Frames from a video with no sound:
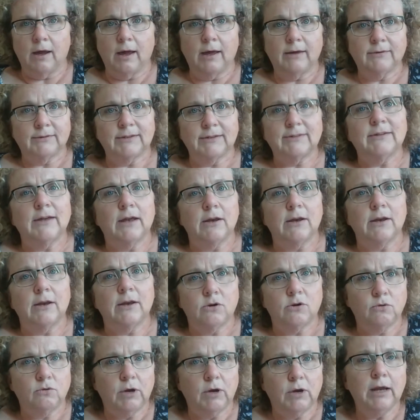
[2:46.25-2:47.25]
As I said,
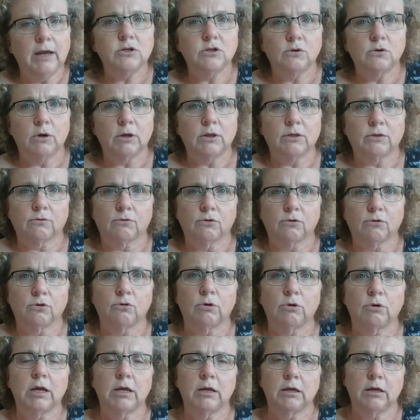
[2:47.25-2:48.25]
you can do it
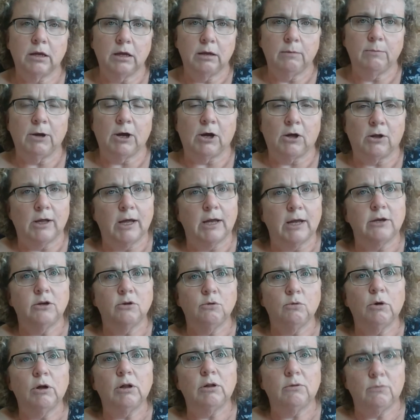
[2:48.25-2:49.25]
through email, and
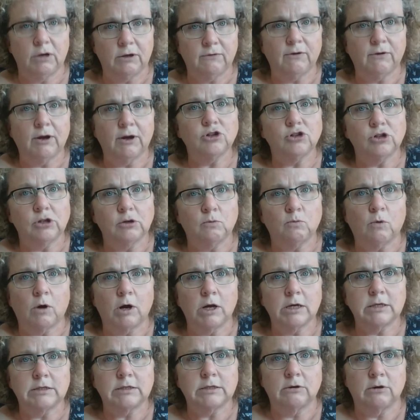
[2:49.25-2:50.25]
you will eventually
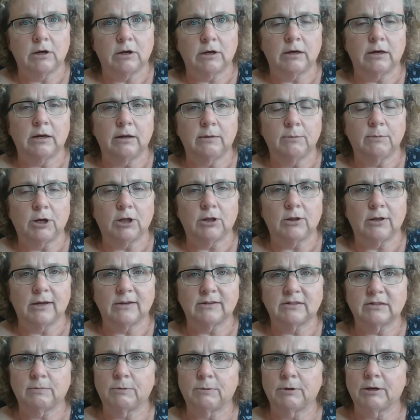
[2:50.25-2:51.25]
want to get an email
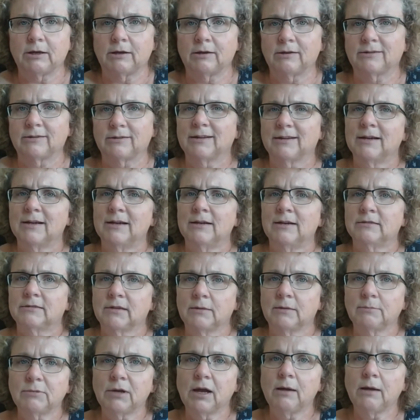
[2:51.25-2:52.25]
list, because
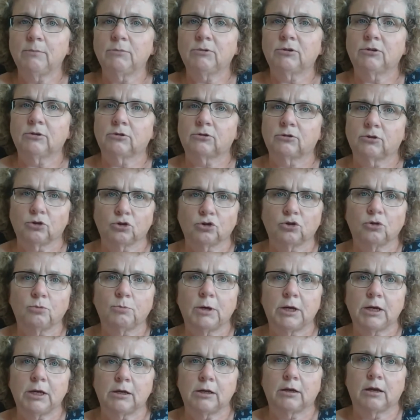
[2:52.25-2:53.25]
sometimes social
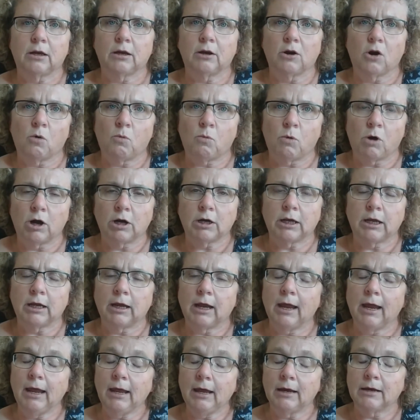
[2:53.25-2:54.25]
media can go
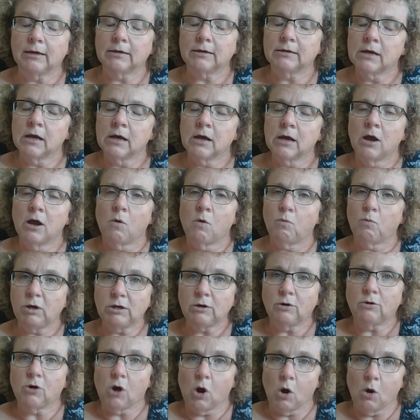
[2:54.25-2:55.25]
wonky, and we
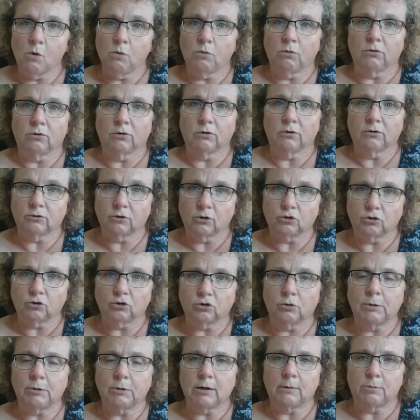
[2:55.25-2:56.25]
don't own
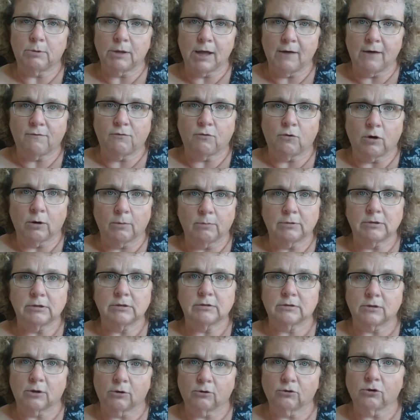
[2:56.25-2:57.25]
social media
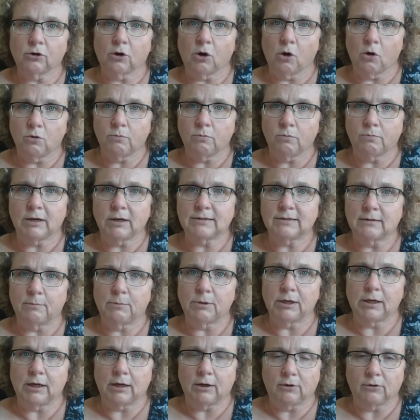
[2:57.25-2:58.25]
platforms. Those are owned by
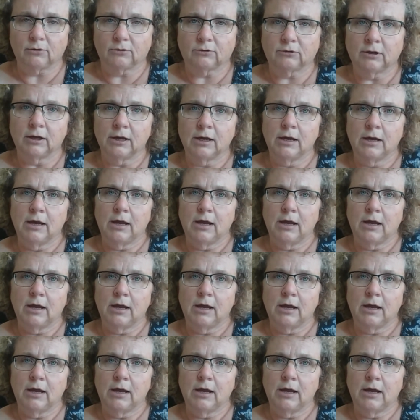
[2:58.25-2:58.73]
somebody else.